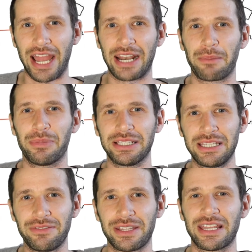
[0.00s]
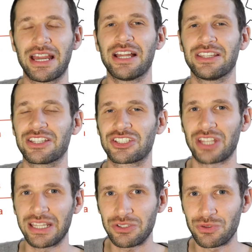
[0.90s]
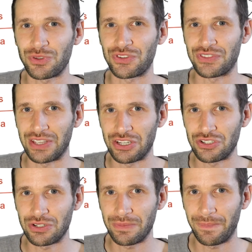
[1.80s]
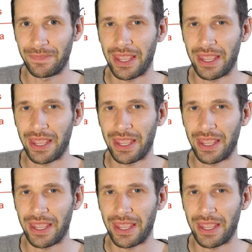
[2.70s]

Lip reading: And I believe in the central station,